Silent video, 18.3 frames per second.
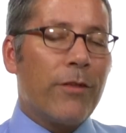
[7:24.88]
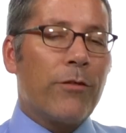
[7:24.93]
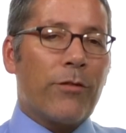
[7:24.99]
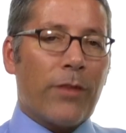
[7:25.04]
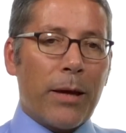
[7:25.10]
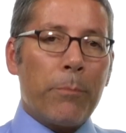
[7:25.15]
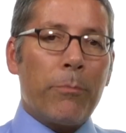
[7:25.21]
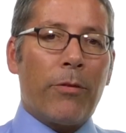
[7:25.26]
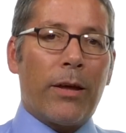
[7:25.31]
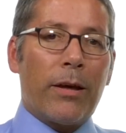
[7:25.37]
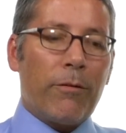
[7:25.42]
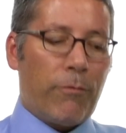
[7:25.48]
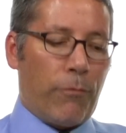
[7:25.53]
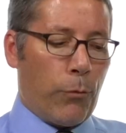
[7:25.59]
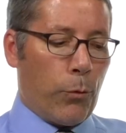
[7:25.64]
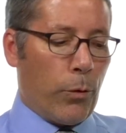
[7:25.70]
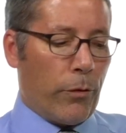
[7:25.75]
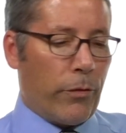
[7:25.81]
Same thing
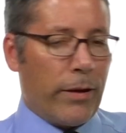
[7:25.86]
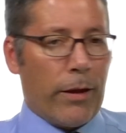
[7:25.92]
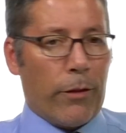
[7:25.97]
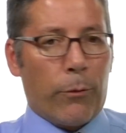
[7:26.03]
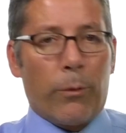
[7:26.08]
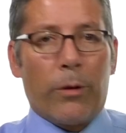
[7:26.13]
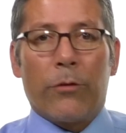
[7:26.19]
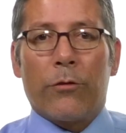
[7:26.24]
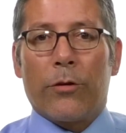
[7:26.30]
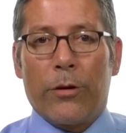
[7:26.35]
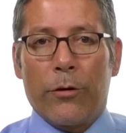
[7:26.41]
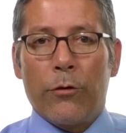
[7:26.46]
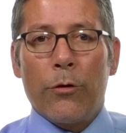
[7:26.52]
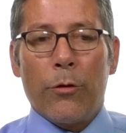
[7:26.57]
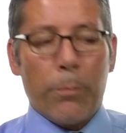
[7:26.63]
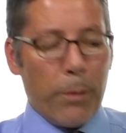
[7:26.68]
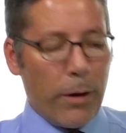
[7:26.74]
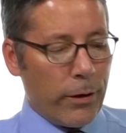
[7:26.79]
for the other one. So you
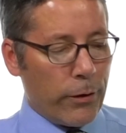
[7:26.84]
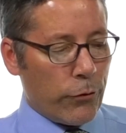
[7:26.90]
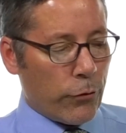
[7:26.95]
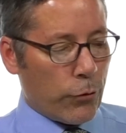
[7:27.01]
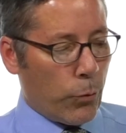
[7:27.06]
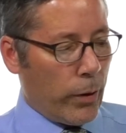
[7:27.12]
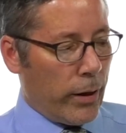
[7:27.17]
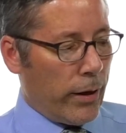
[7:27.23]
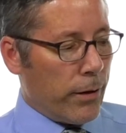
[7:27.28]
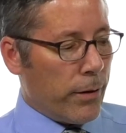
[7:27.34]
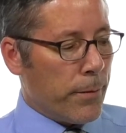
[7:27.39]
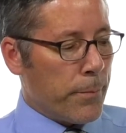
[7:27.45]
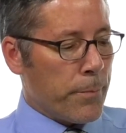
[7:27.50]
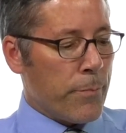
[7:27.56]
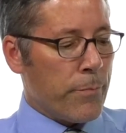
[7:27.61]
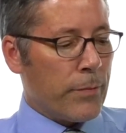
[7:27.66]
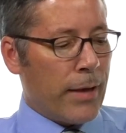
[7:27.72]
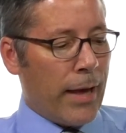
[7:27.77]
do the Punnett square,
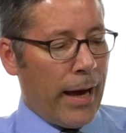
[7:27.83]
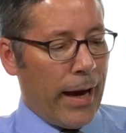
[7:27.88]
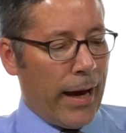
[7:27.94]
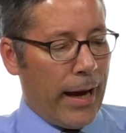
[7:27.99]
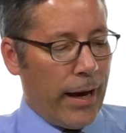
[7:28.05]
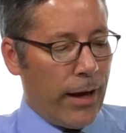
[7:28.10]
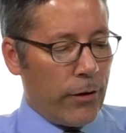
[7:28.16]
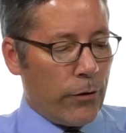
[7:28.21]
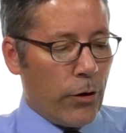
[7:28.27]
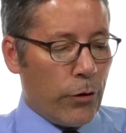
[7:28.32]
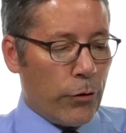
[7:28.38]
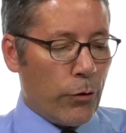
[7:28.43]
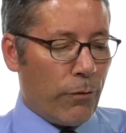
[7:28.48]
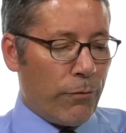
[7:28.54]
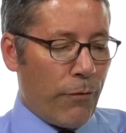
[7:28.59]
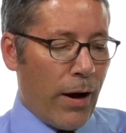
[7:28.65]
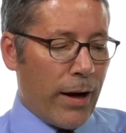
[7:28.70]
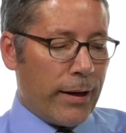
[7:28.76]
and
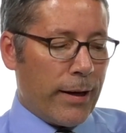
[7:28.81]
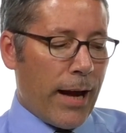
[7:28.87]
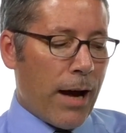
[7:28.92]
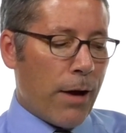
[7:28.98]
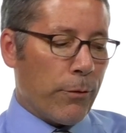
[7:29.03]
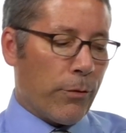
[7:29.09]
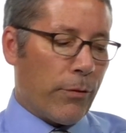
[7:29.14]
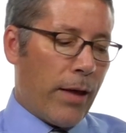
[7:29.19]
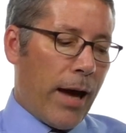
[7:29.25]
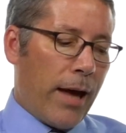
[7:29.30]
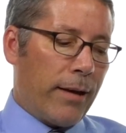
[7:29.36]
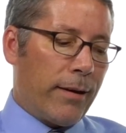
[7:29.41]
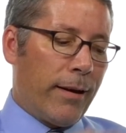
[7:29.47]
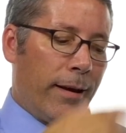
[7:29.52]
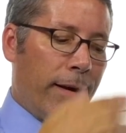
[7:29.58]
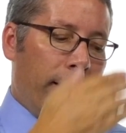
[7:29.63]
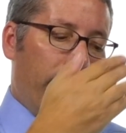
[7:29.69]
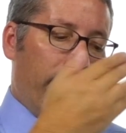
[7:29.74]
you'll find out
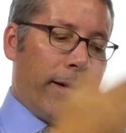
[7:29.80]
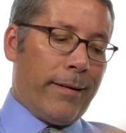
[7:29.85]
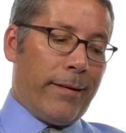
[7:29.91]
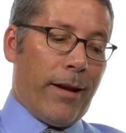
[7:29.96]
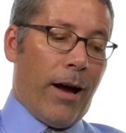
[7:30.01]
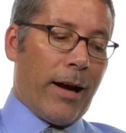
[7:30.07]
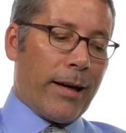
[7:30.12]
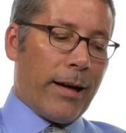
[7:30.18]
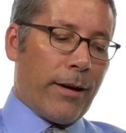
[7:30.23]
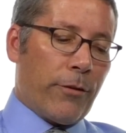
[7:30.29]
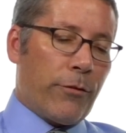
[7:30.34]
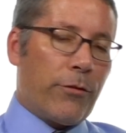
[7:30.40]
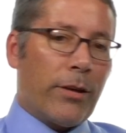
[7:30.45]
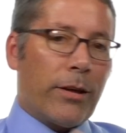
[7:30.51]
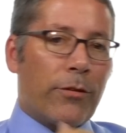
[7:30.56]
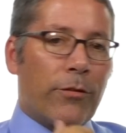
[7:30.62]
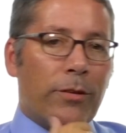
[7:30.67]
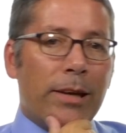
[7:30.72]
that 9 out of
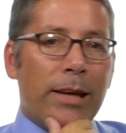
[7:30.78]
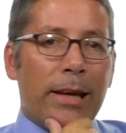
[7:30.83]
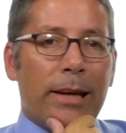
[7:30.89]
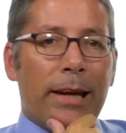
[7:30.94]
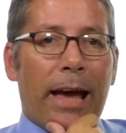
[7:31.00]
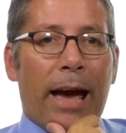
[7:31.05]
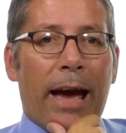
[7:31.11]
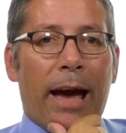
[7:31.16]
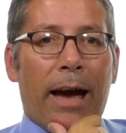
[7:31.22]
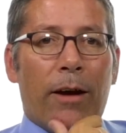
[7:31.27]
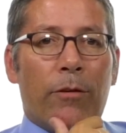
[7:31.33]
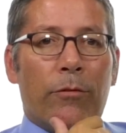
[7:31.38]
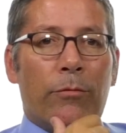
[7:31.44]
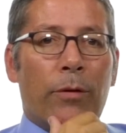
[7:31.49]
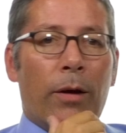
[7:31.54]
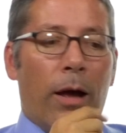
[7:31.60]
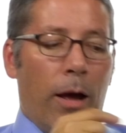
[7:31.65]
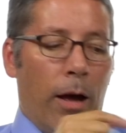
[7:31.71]
16
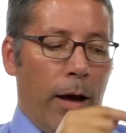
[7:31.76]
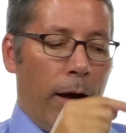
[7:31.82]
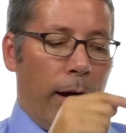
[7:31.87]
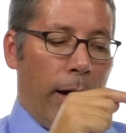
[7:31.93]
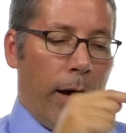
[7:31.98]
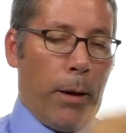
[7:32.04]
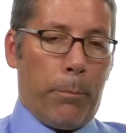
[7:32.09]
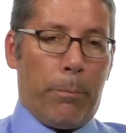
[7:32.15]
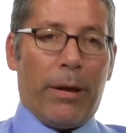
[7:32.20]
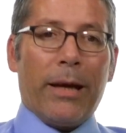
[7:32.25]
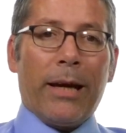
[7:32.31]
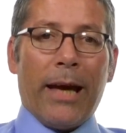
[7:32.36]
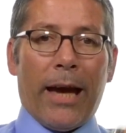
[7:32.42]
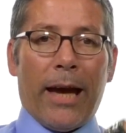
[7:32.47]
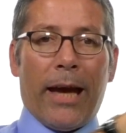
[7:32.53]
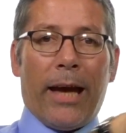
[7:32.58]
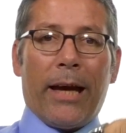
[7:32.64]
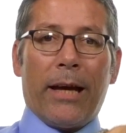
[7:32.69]
have a big
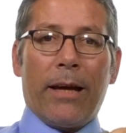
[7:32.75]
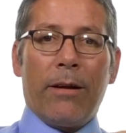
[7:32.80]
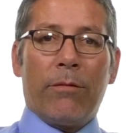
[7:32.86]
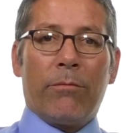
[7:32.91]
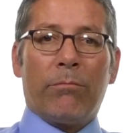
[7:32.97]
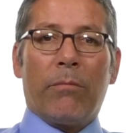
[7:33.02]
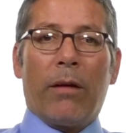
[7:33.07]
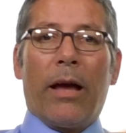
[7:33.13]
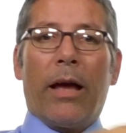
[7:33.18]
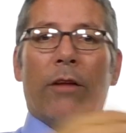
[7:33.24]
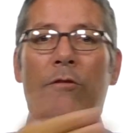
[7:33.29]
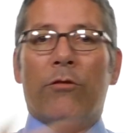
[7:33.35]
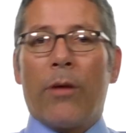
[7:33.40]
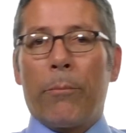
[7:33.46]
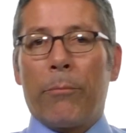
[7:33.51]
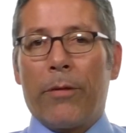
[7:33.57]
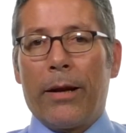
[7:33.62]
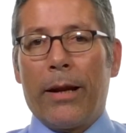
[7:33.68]
A and
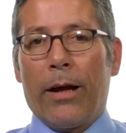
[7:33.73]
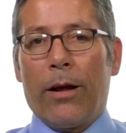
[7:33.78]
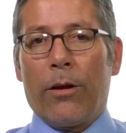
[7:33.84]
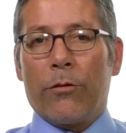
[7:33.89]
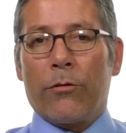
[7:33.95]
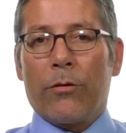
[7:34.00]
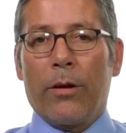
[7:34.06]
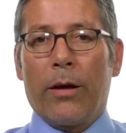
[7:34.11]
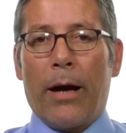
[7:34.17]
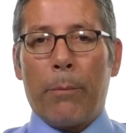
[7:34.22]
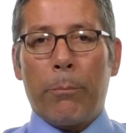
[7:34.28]
something else.